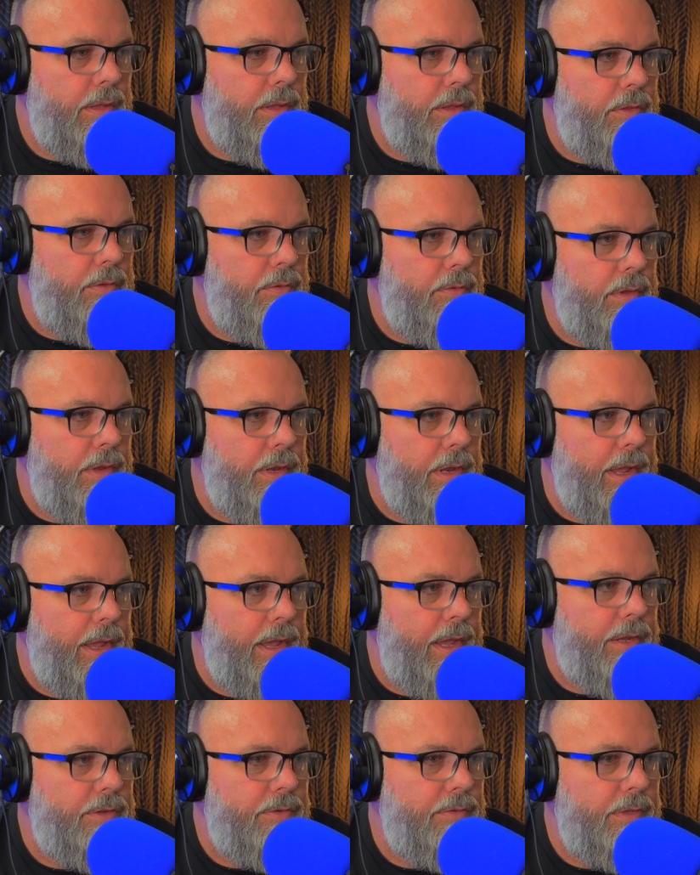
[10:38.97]
You can
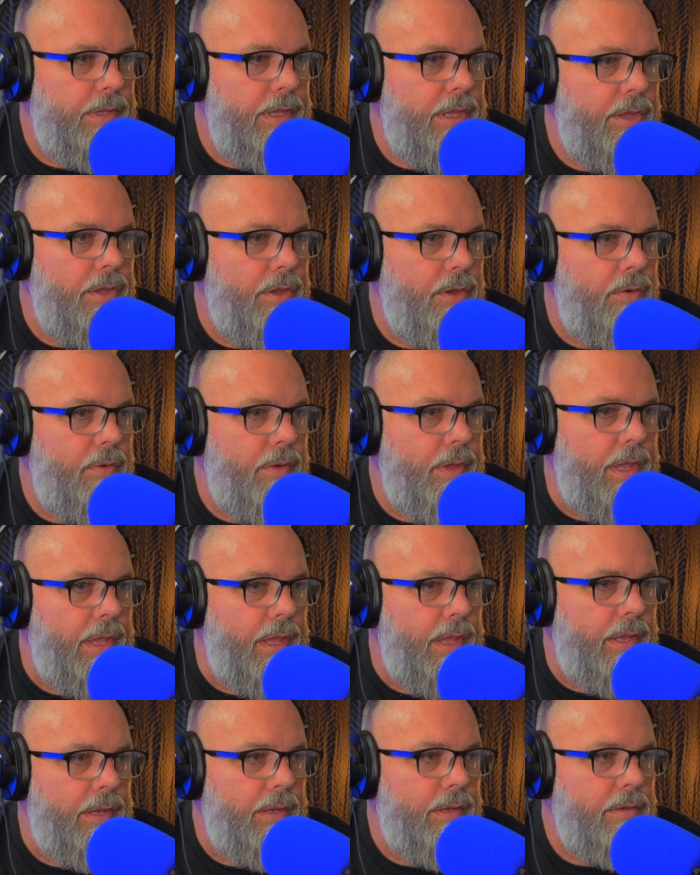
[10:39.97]
actually go
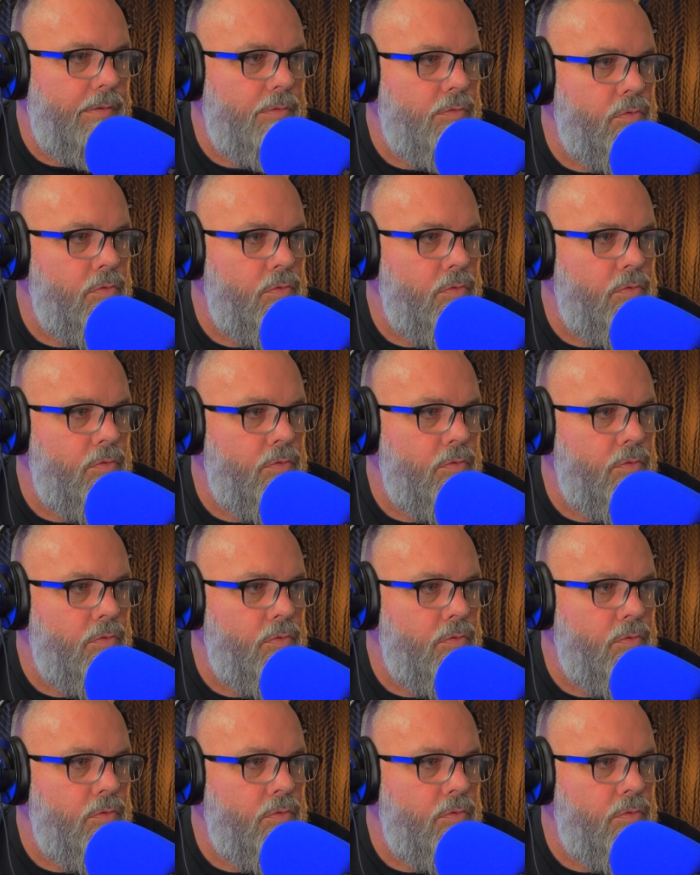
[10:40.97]
in